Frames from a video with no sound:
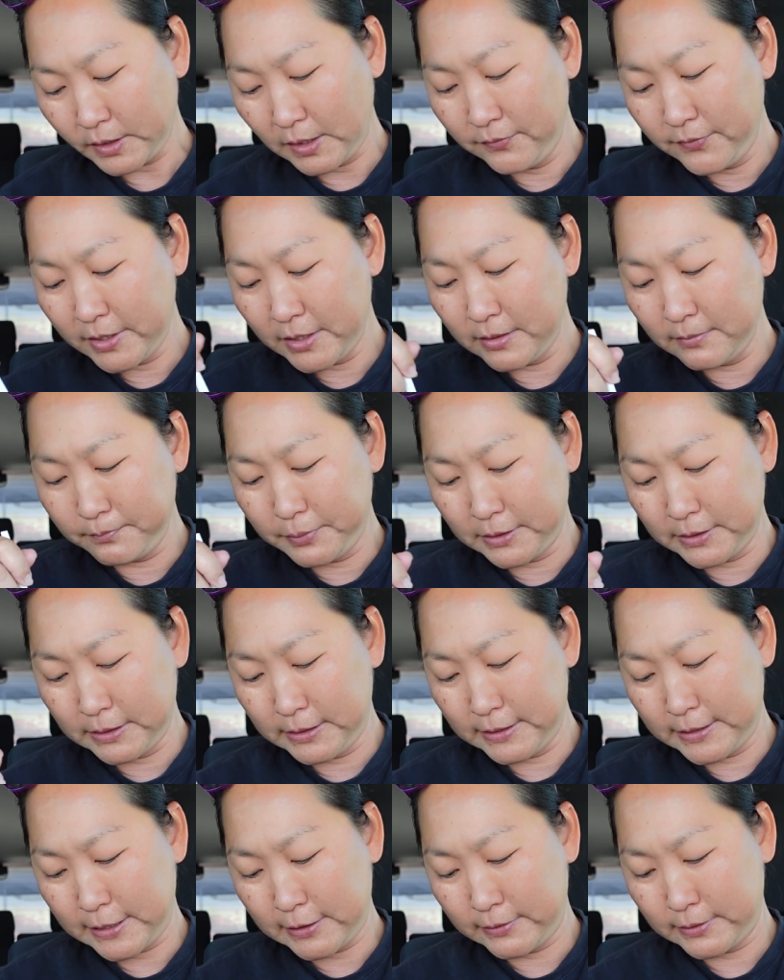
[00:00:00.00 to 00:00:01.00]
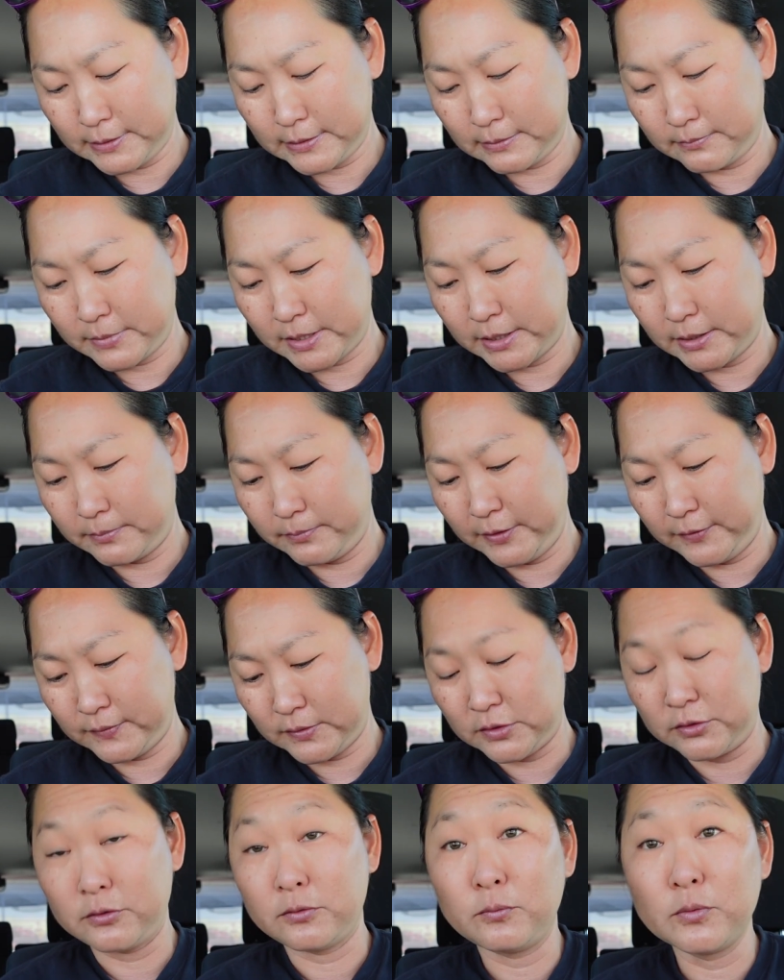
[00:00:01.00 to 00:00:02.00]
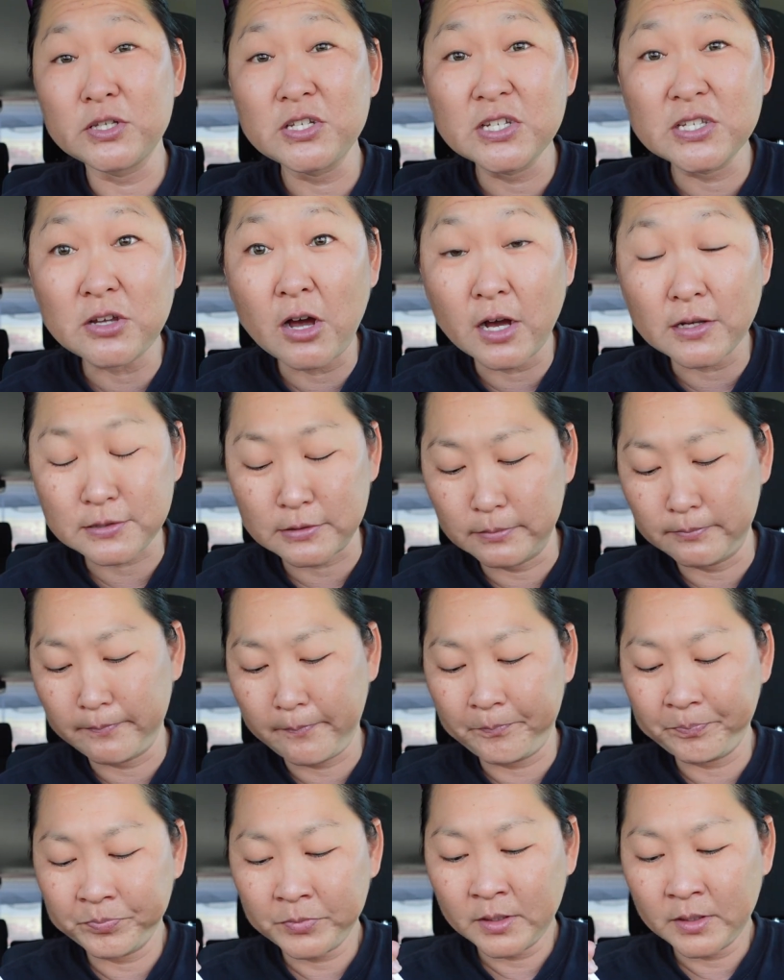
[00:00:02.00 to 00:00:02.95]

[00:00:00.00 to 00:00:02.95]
they didn't put any carrots in my beef stew, which is awesome,